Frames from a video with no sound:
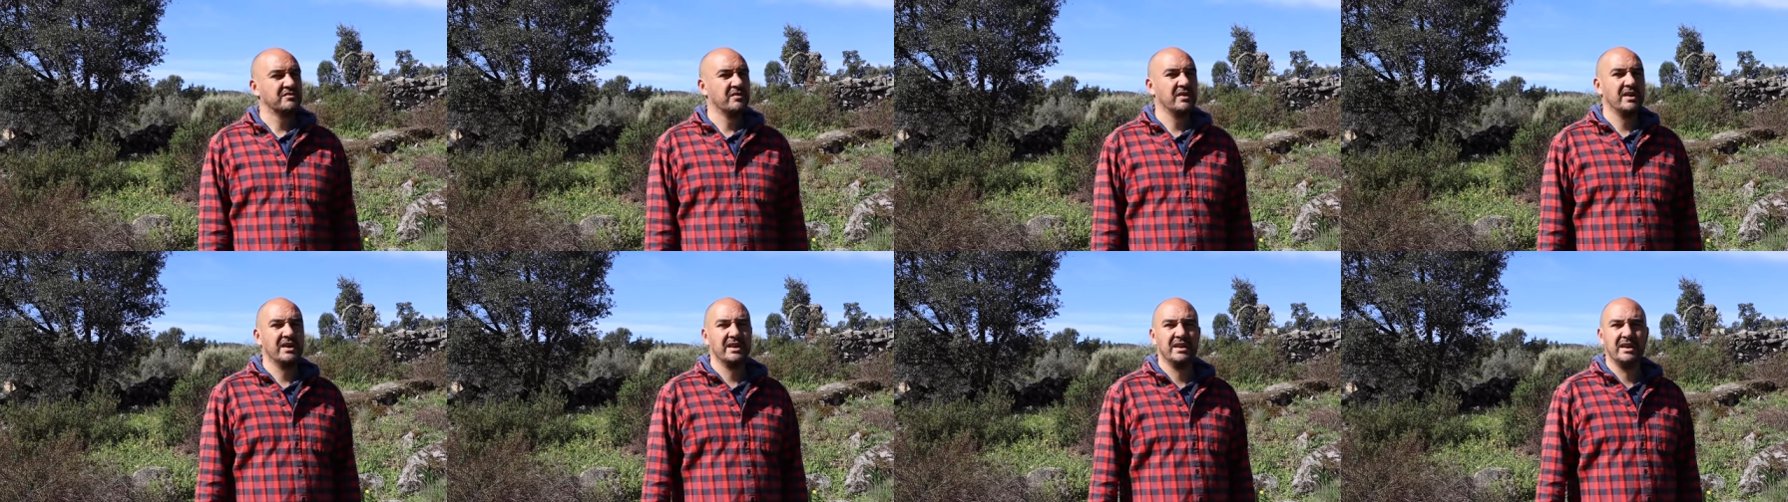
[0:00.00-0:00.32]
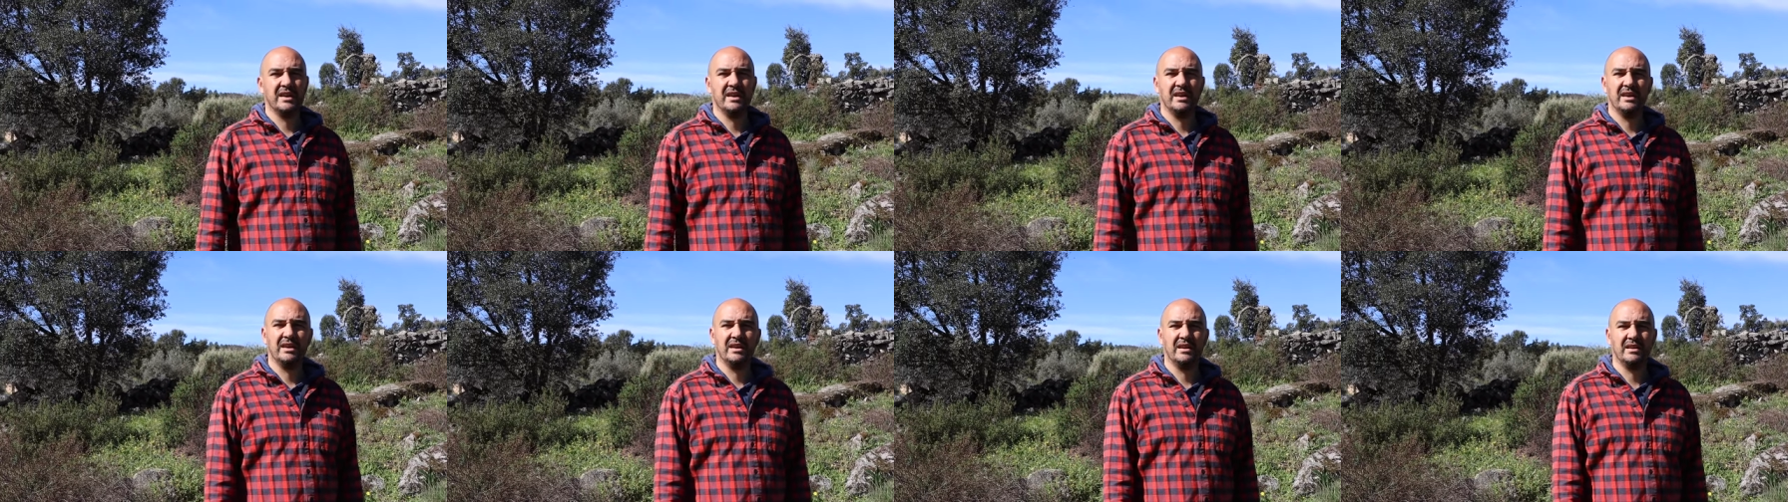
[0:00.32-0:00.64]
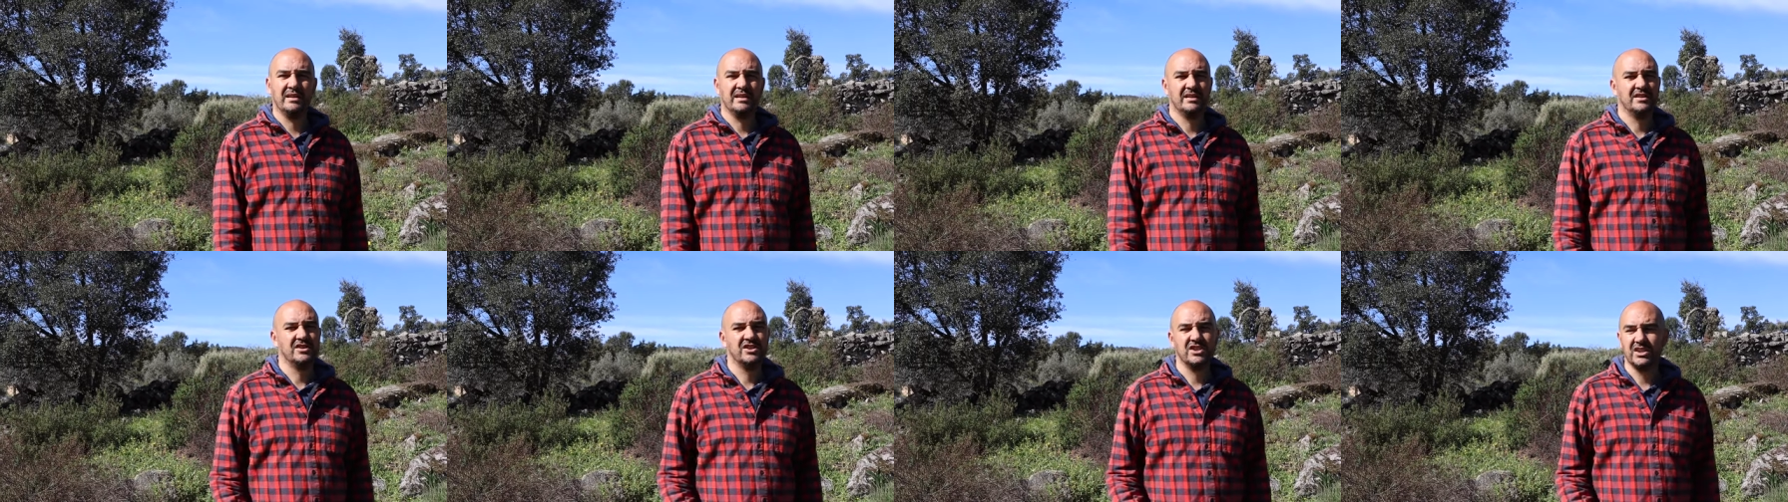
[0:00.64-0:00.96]

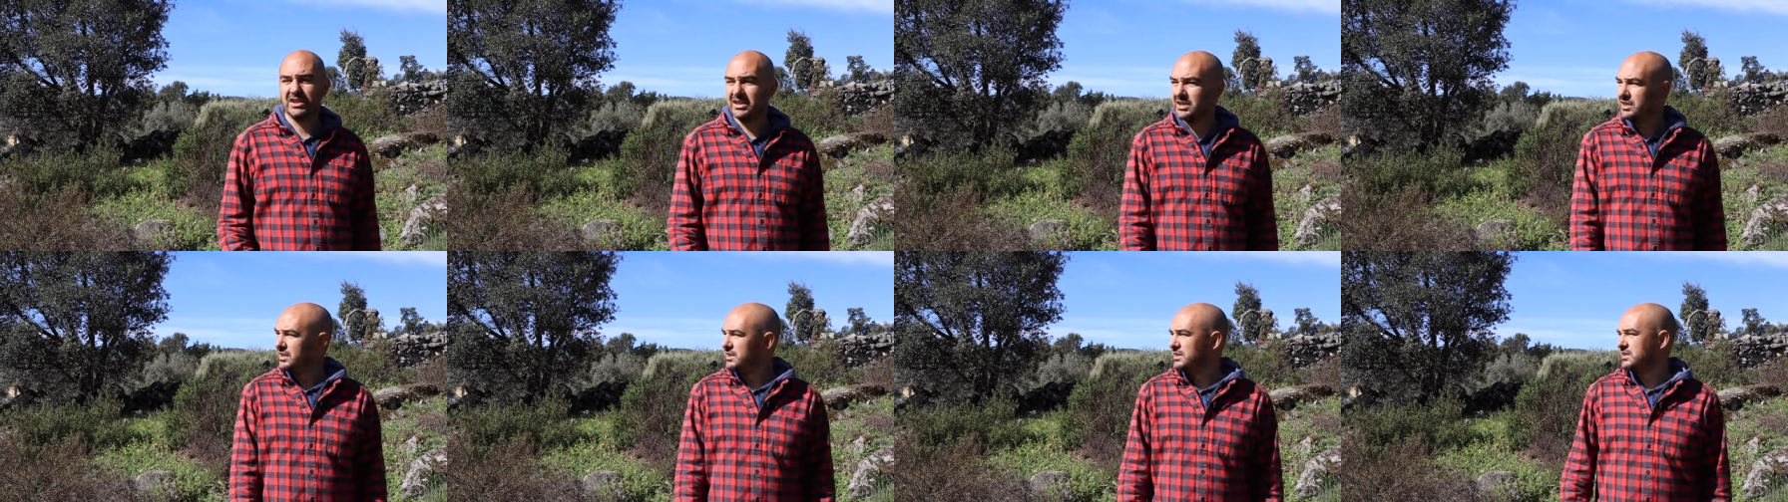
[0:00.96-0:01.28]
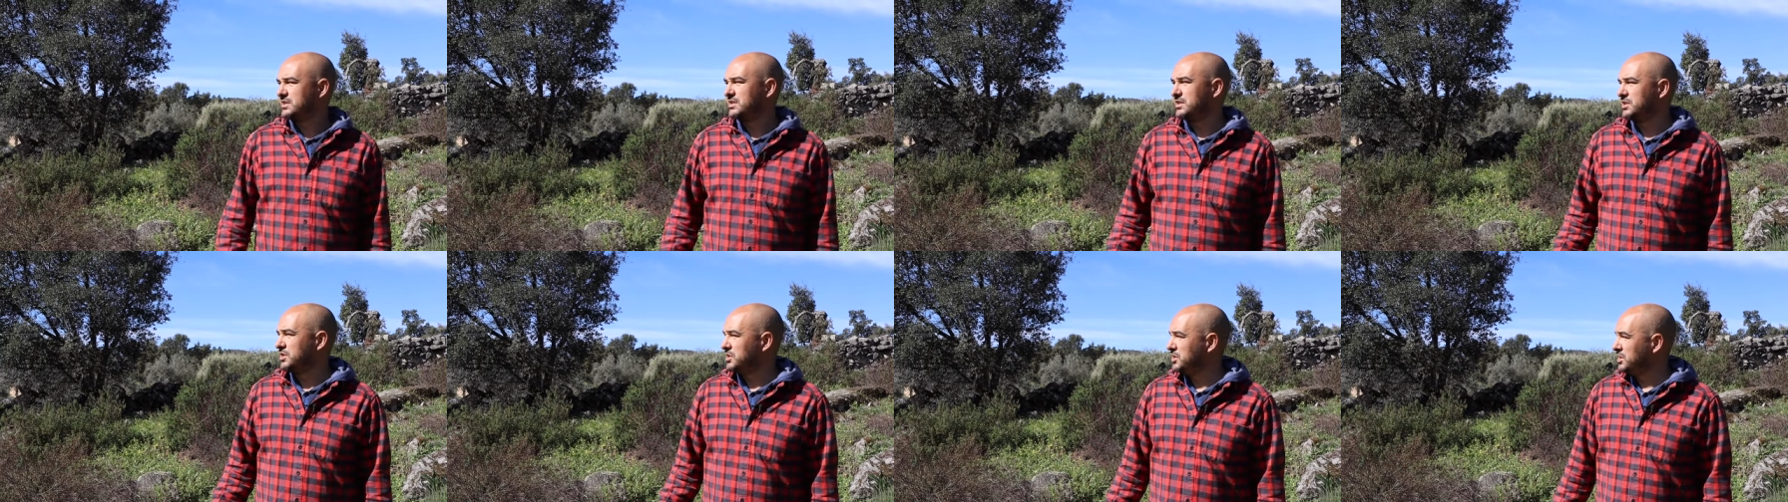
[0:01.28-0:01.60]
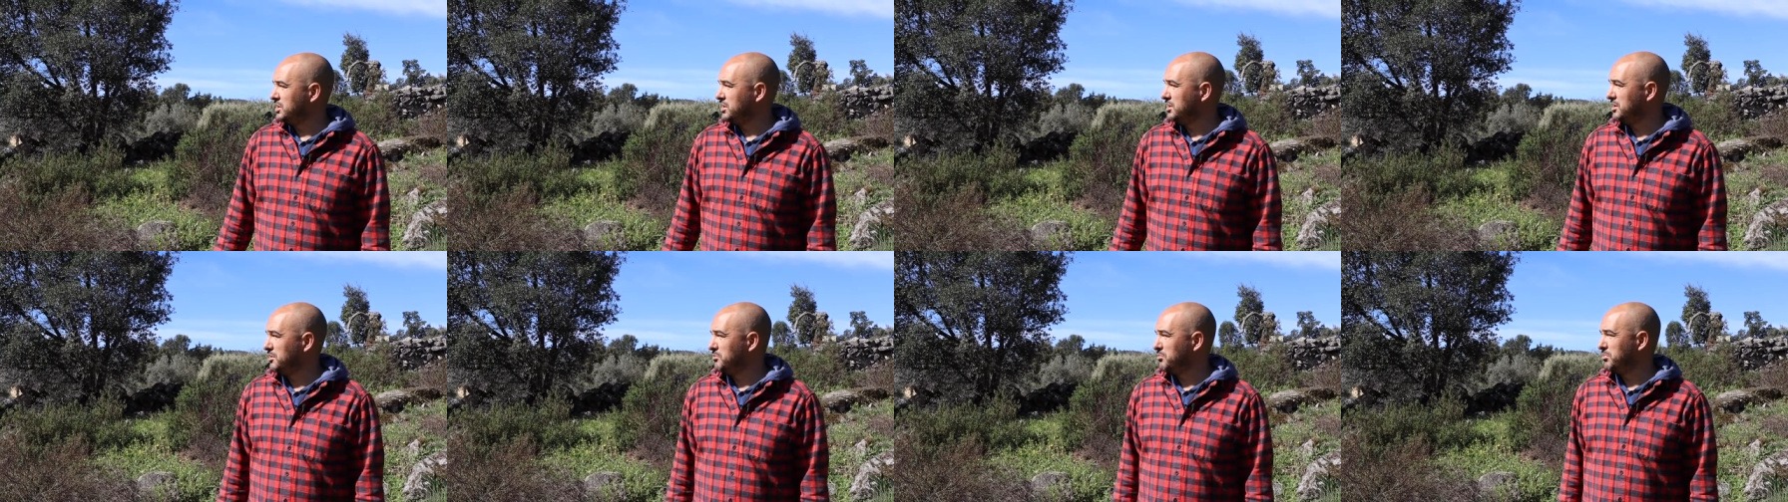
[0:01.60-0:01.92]
running, the chickens, the
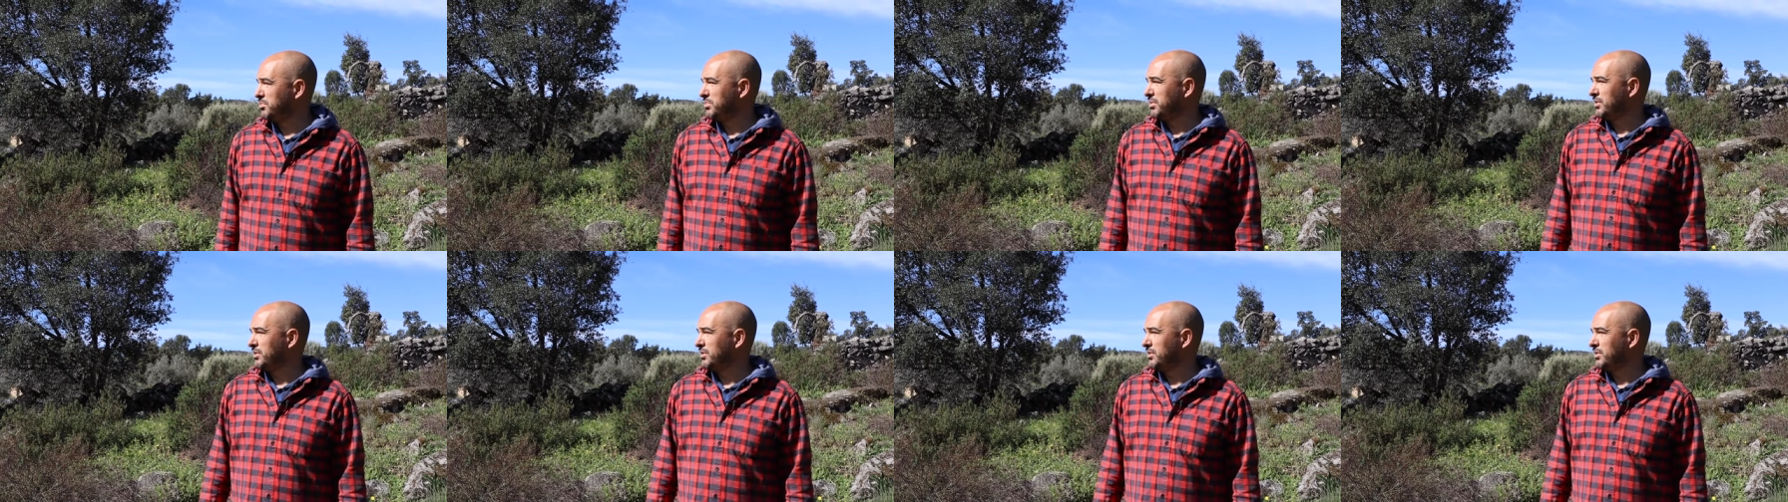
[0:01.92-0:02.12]
sheep,